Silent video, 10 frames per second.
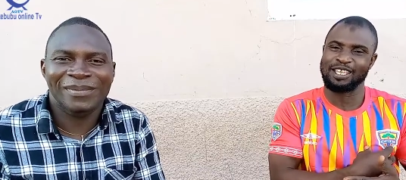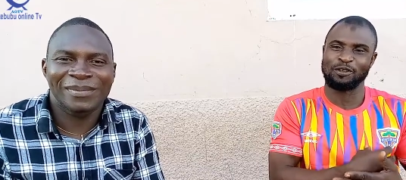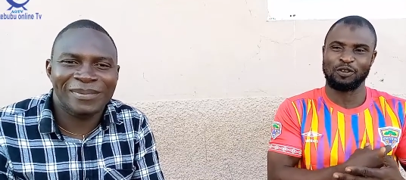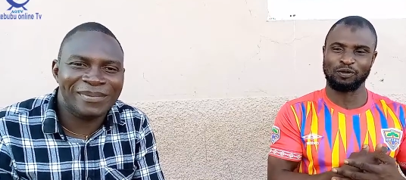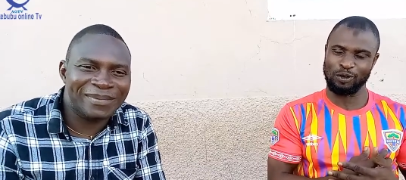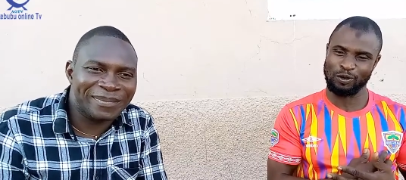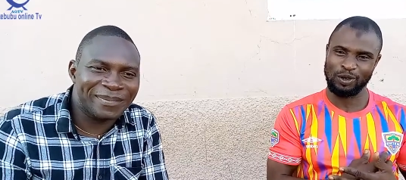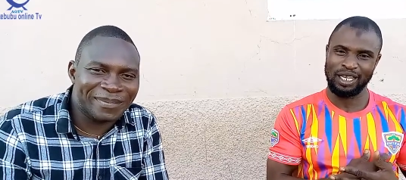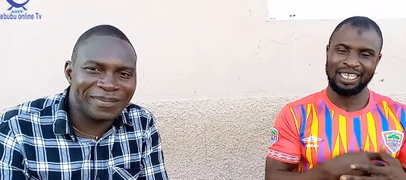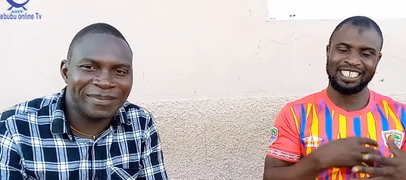Speaker 1: yem no for home.
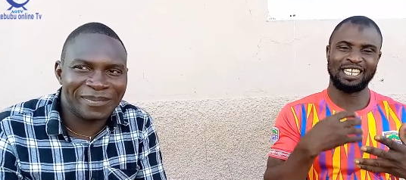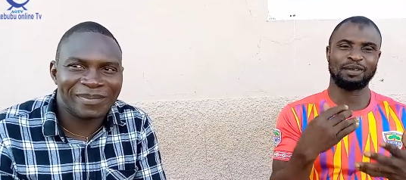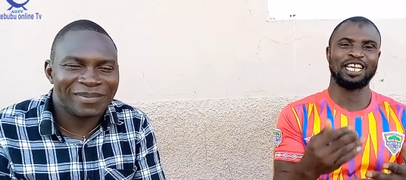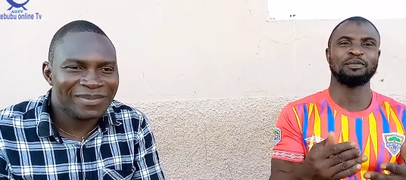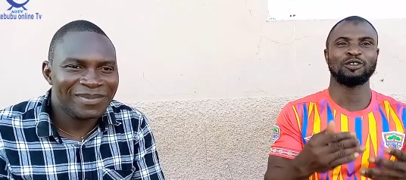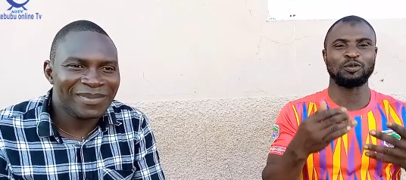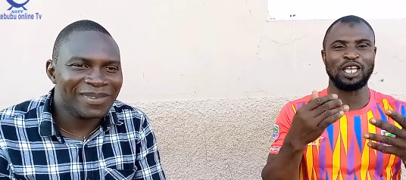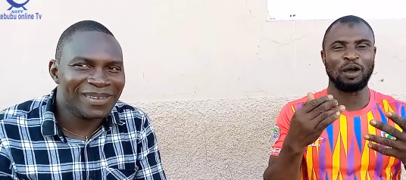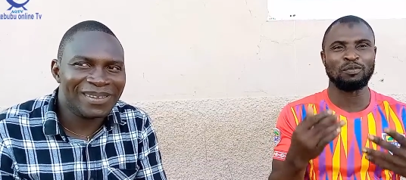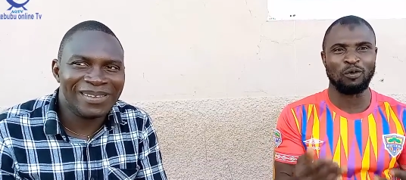So I be a bit me
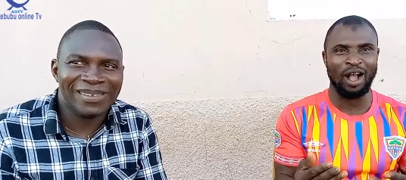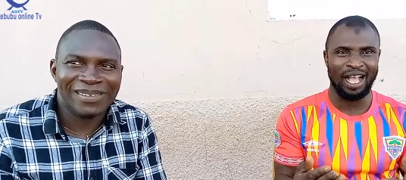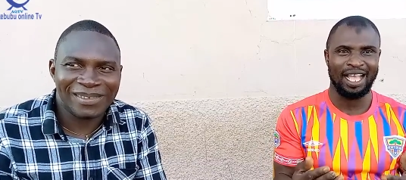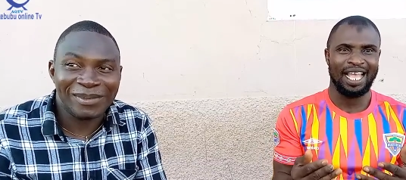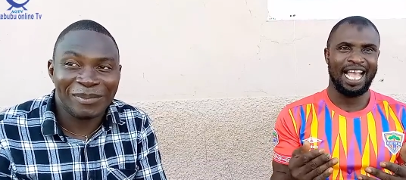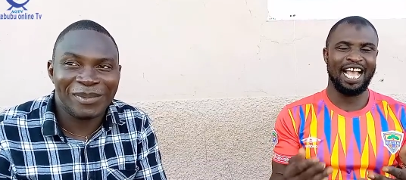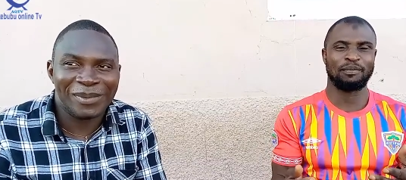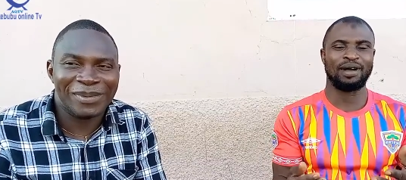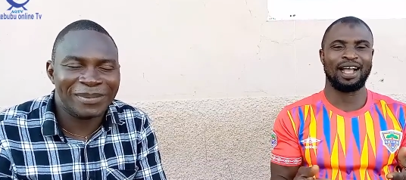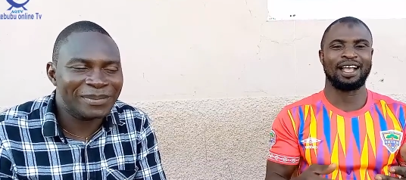a bois.
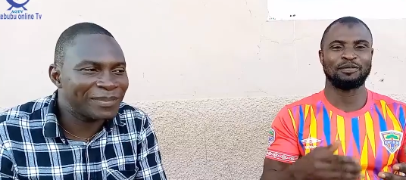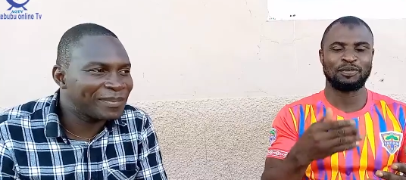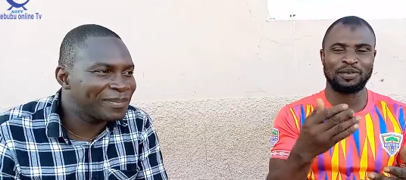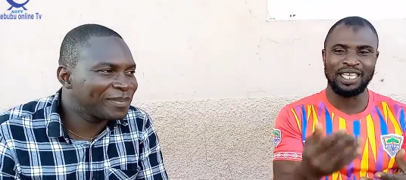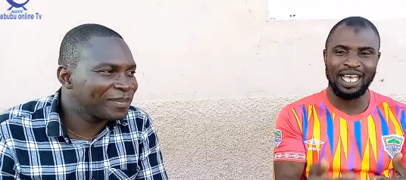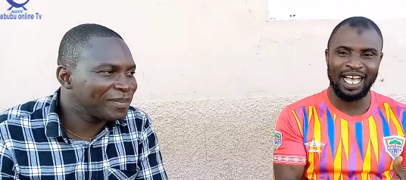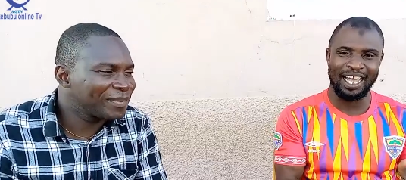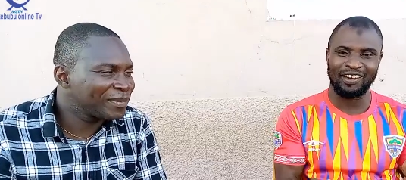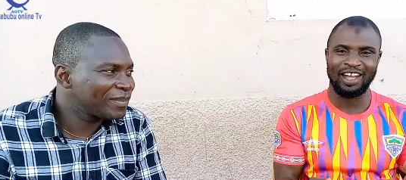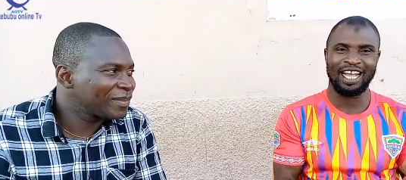Ama bibia
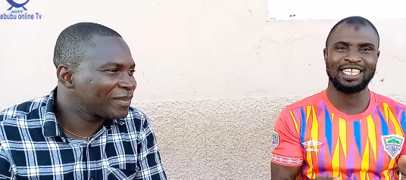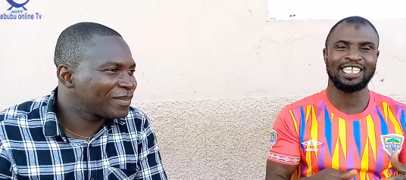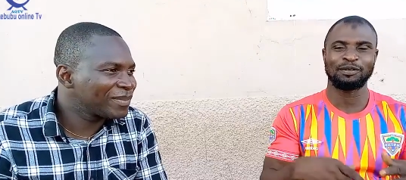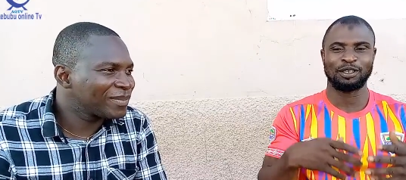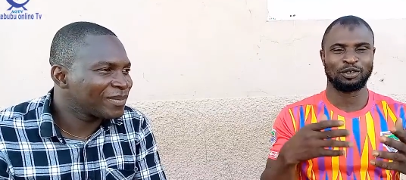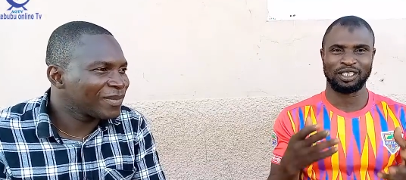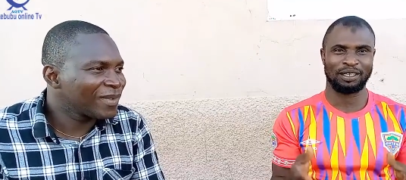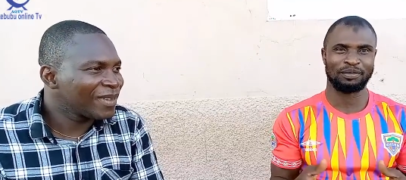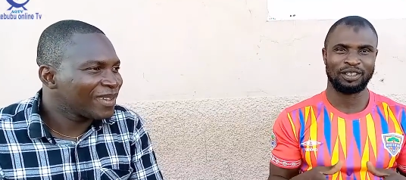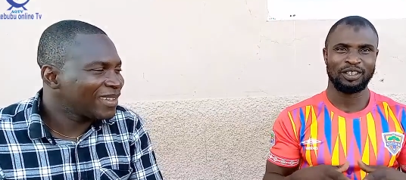no yet me
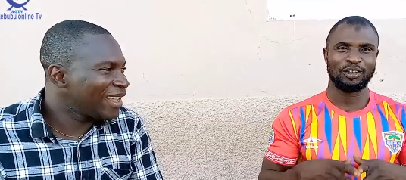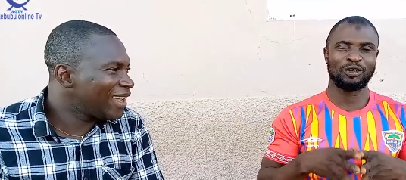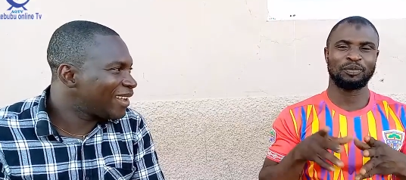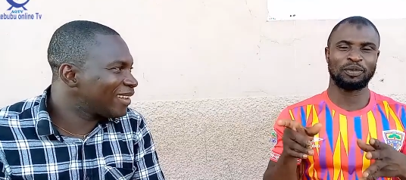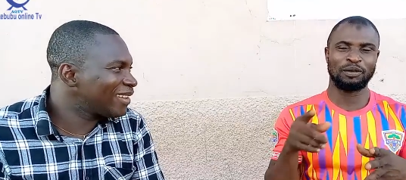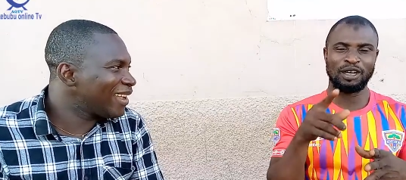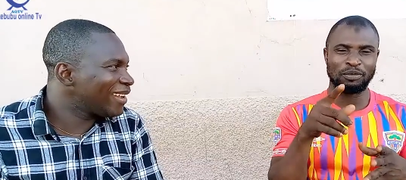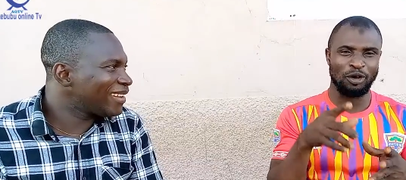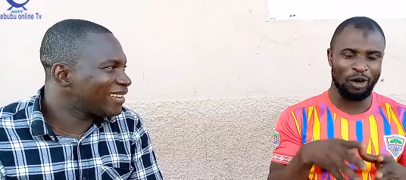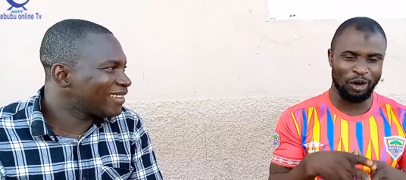huntem e ma
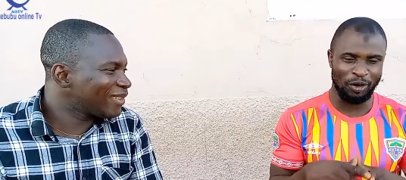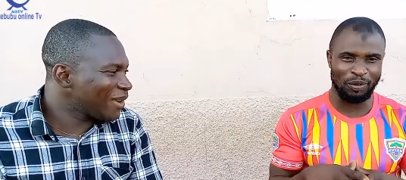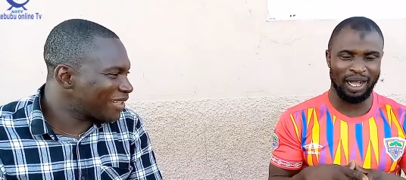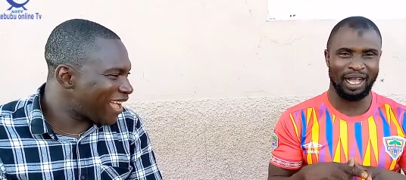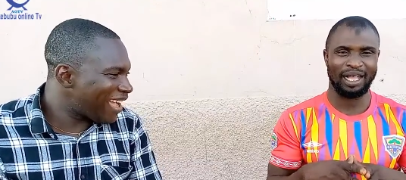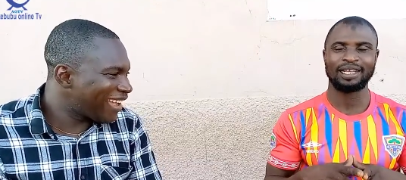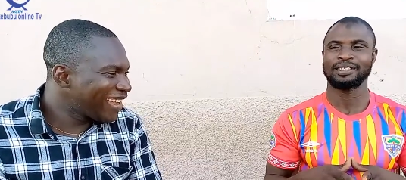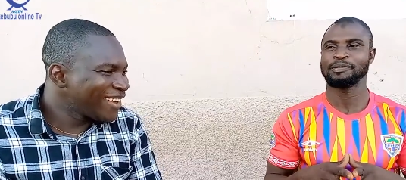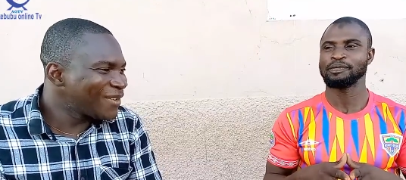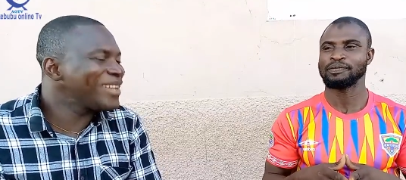bi o ho
Speaker 2: no doctor
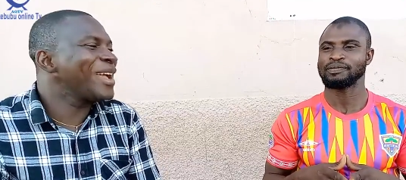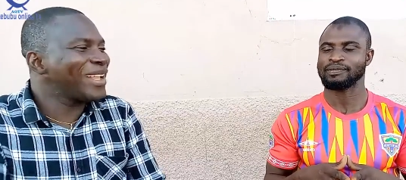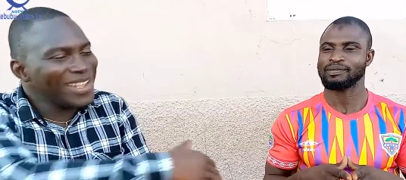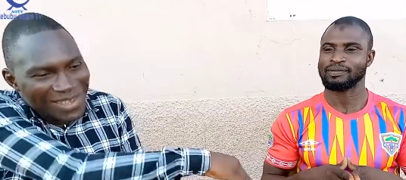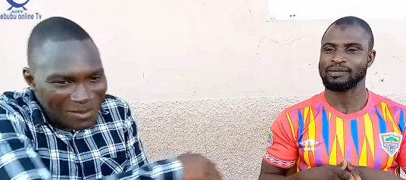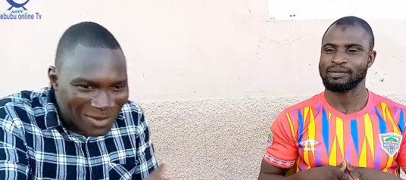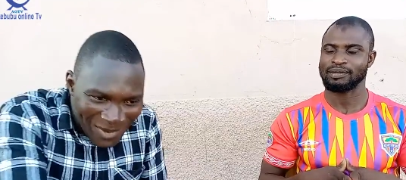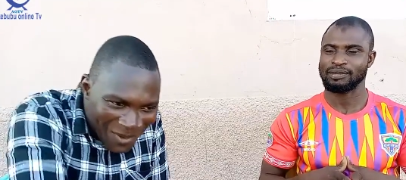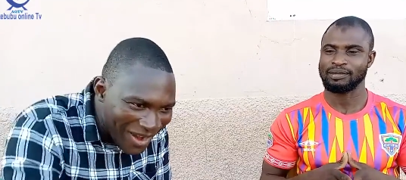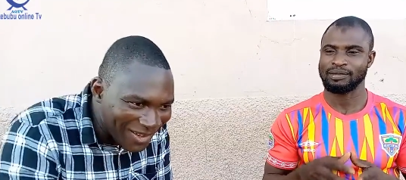we dey hear say me
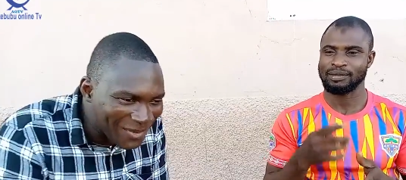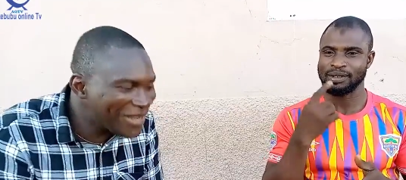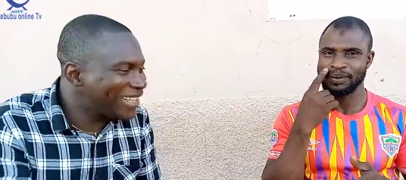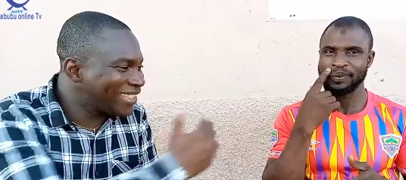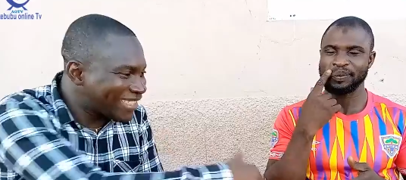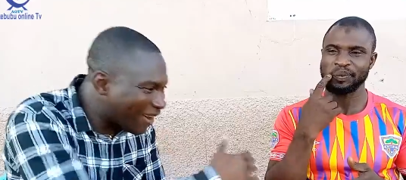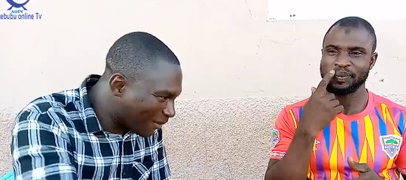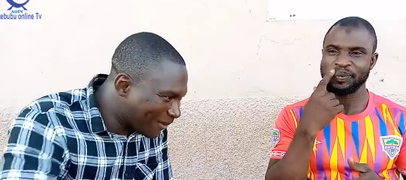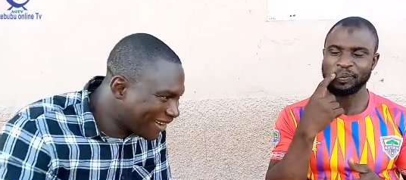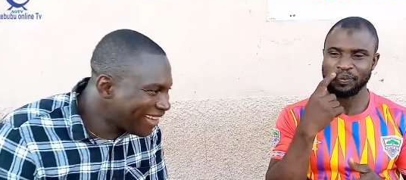twa no we dey
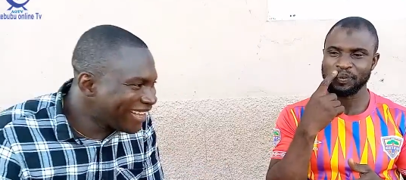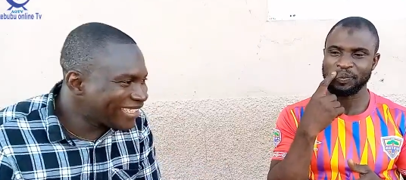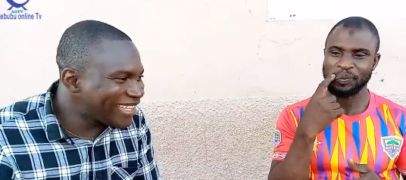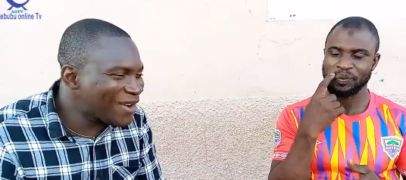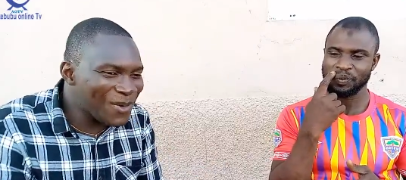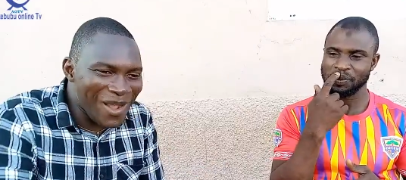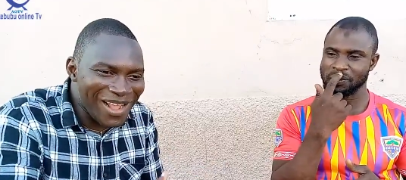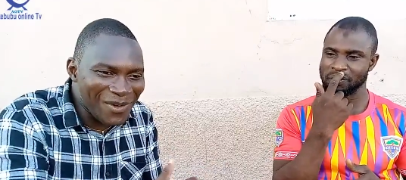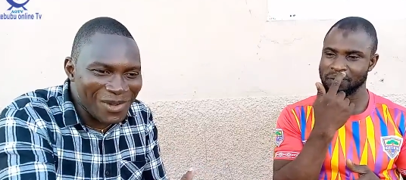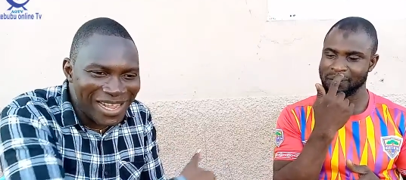tell say
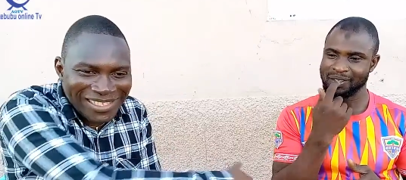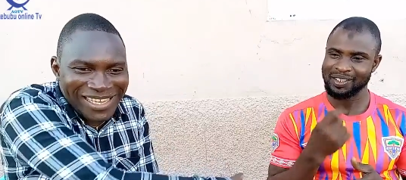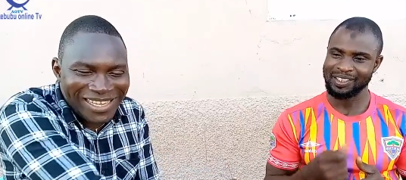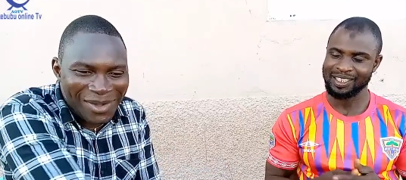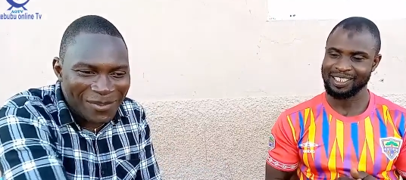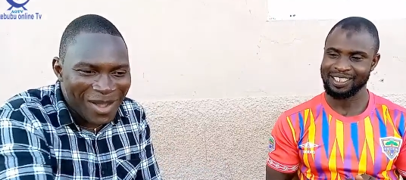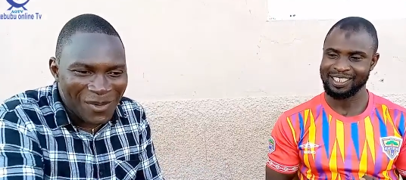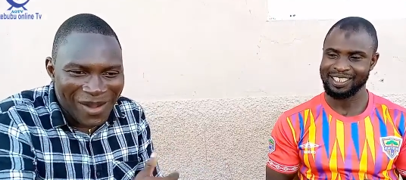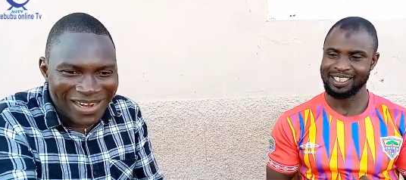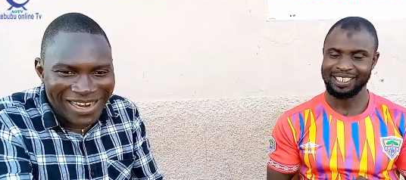wa ka say e ma
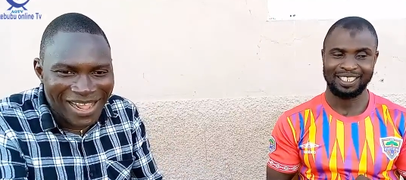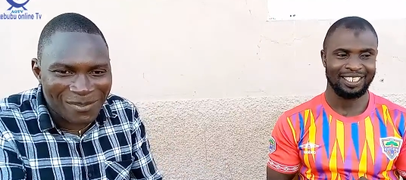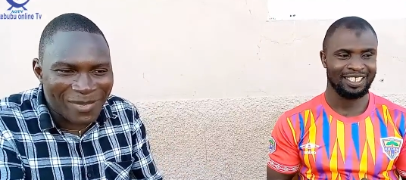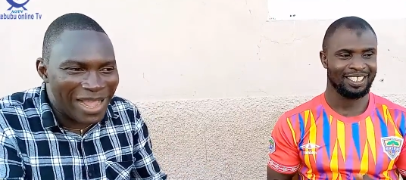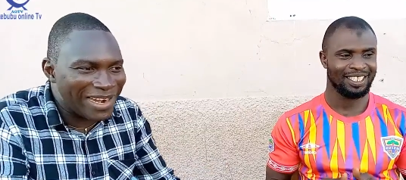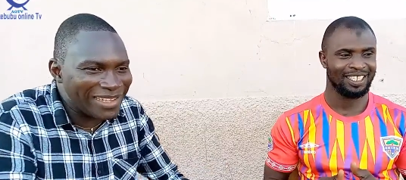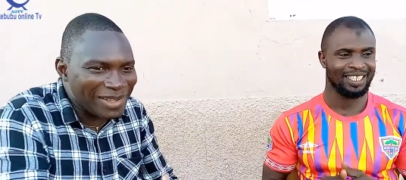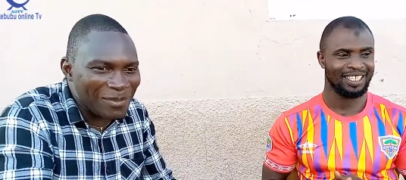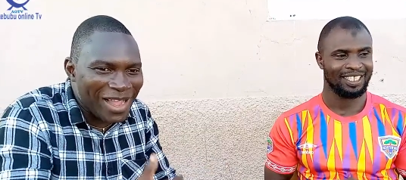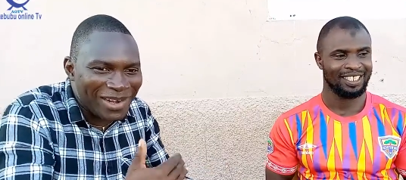kwa na ana say ma